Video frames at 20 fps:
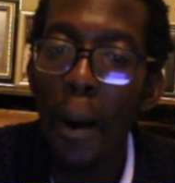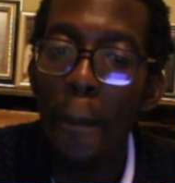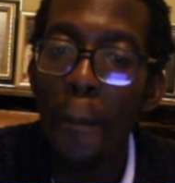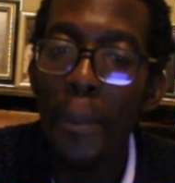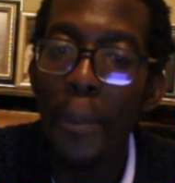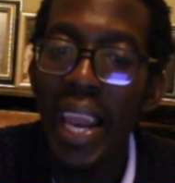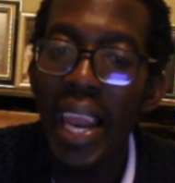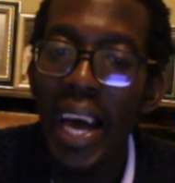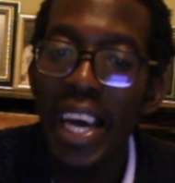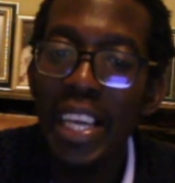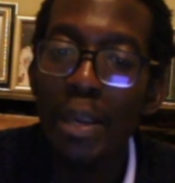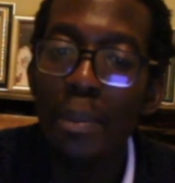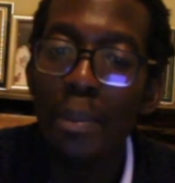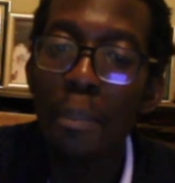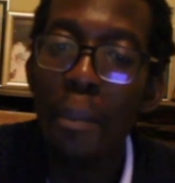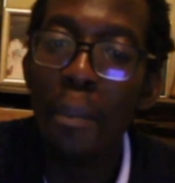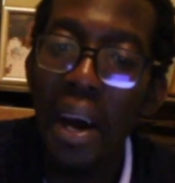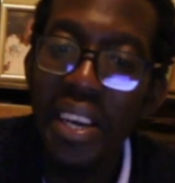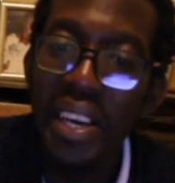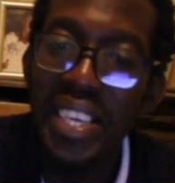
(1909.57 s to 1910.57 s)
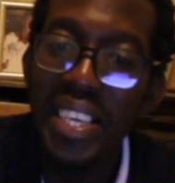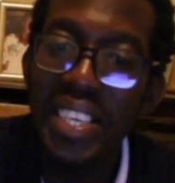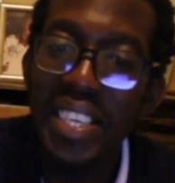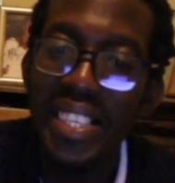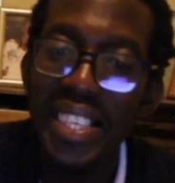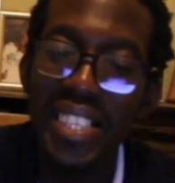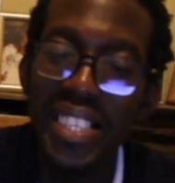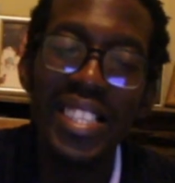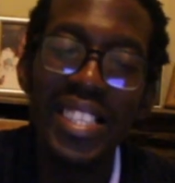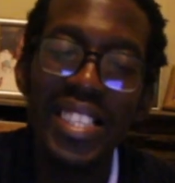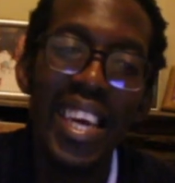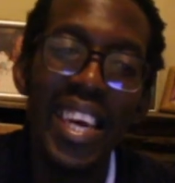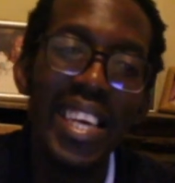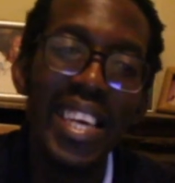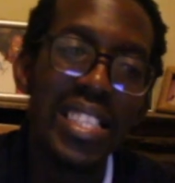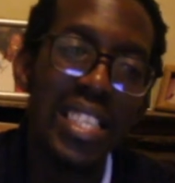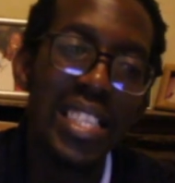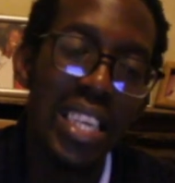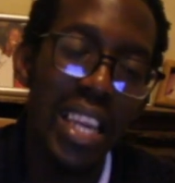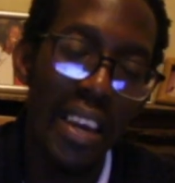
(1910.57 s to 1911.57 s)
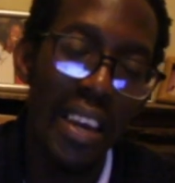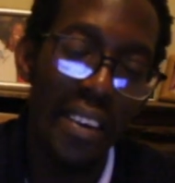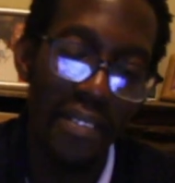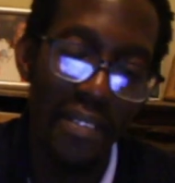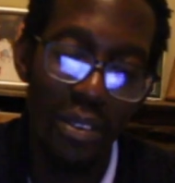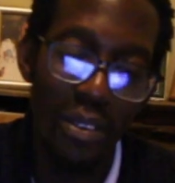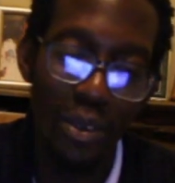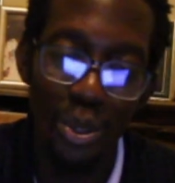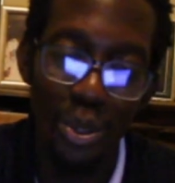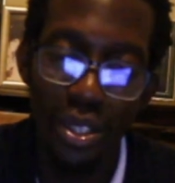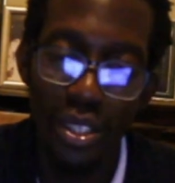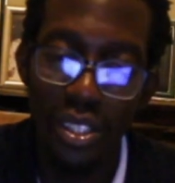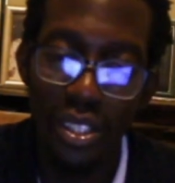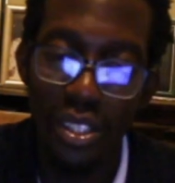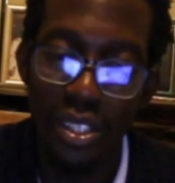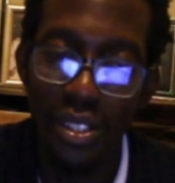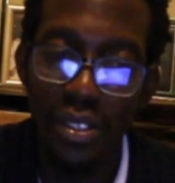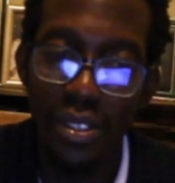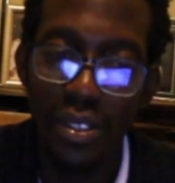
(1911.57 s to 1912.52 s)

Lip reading: blood money sustains livelihoods.